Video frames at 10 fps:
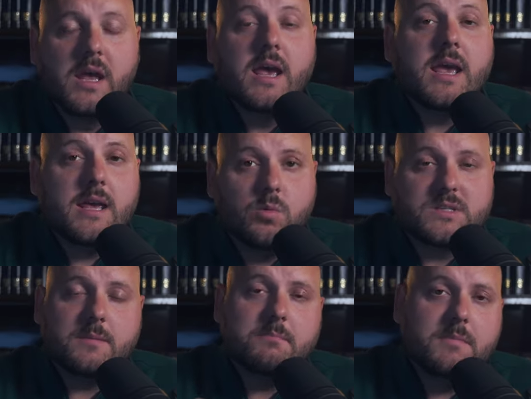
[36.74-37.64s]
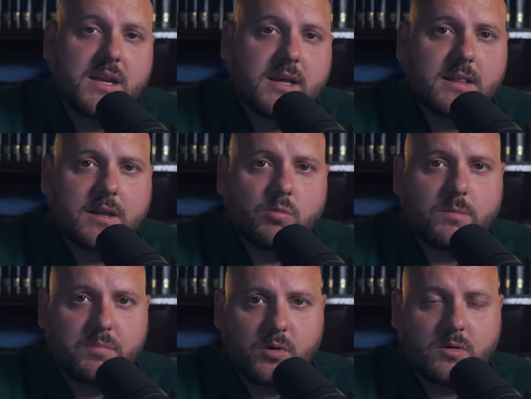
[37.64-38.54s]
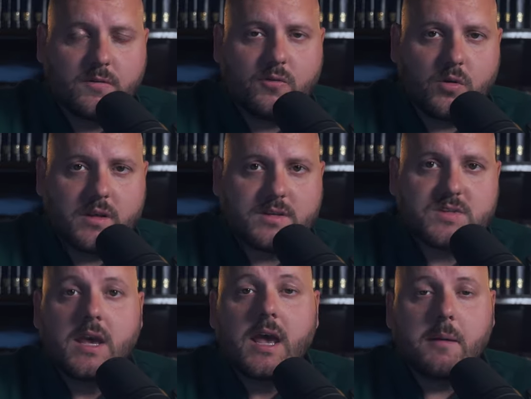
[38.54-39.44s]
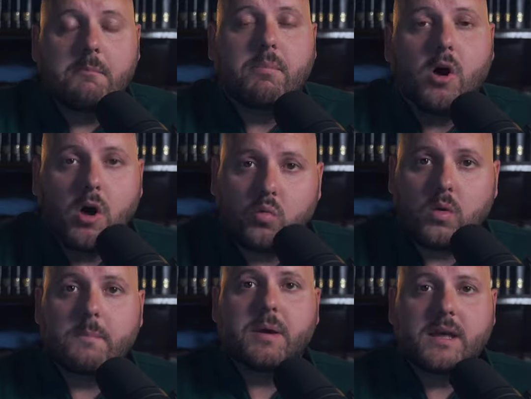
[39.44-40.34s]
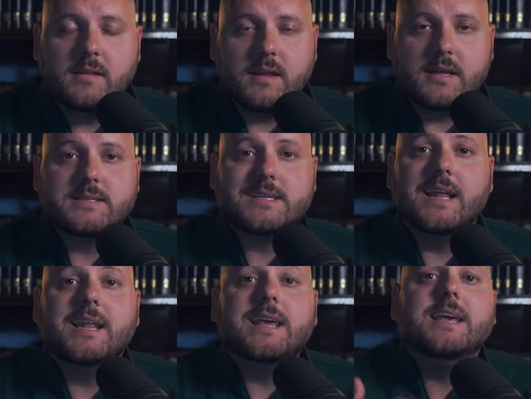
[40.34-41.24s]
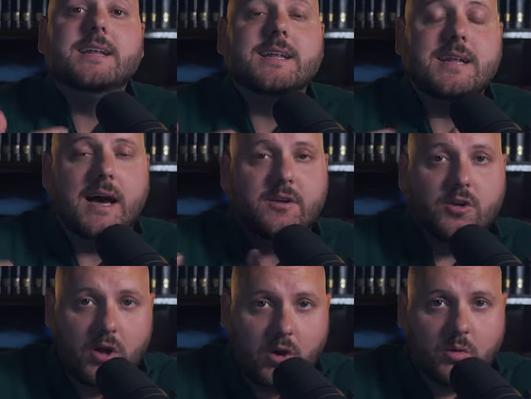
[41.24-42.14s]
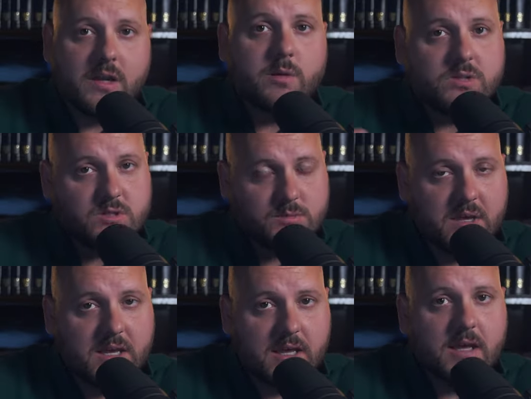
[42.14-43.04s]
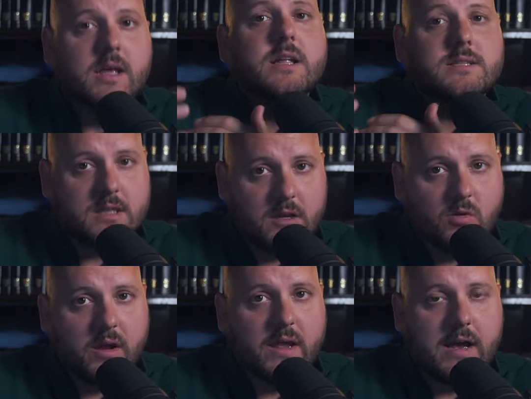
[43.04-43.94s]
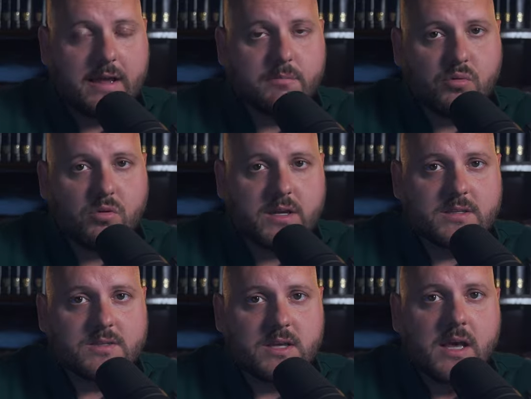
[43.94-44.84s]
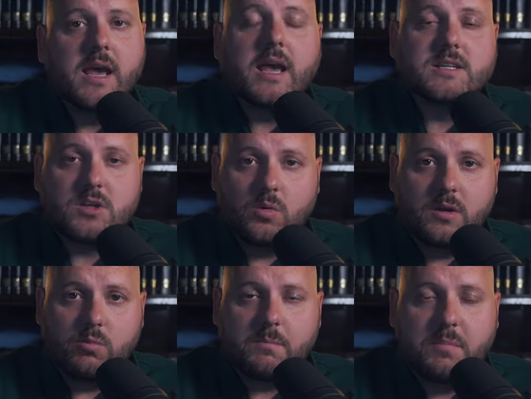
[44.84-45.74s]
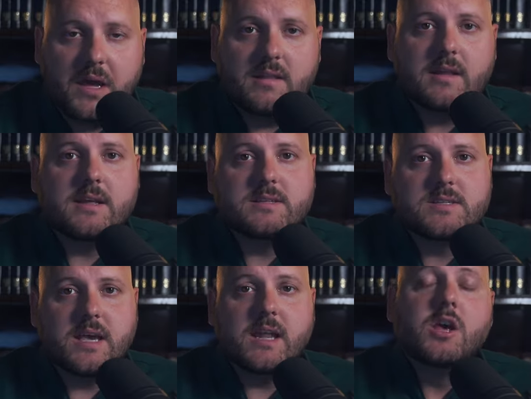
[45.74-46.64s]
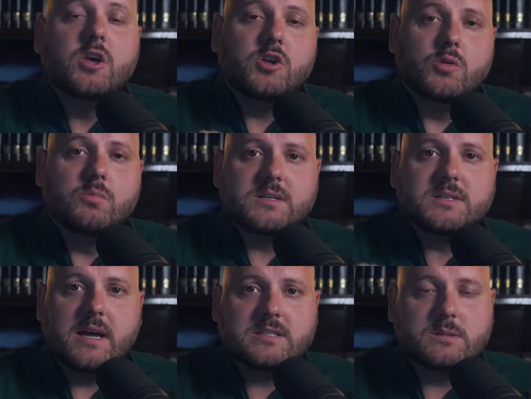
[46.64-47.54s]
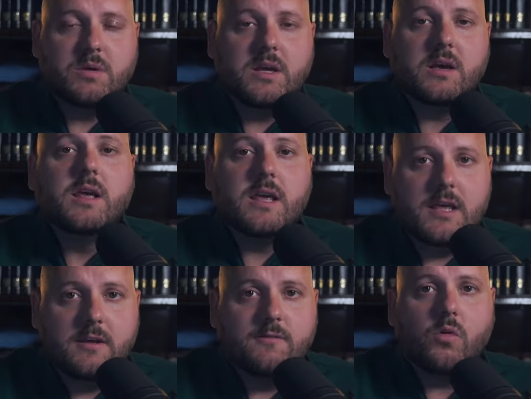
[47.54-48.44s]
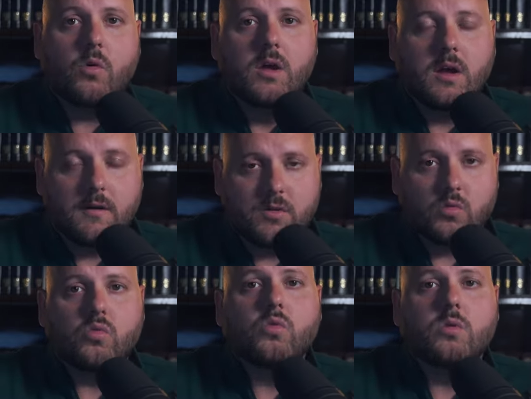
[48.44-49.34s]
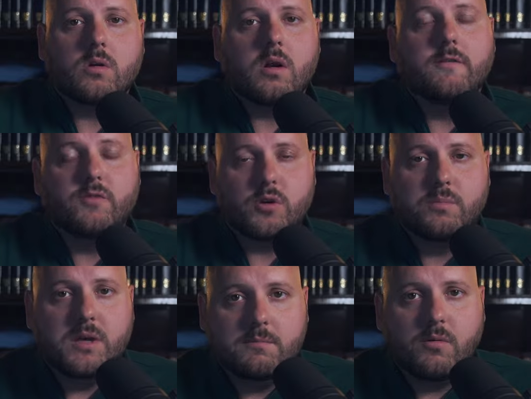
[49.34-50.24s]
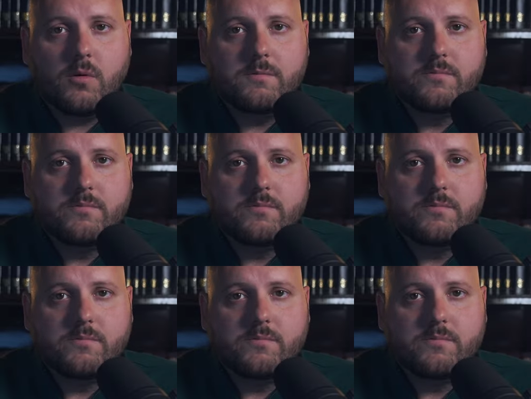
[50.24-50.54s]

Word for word: he was immediately rebuked for this, and Paul repented and said he did not know that he was speaking to the great high priest. And so he repented and said, You must not speak evil of the ruler of your people.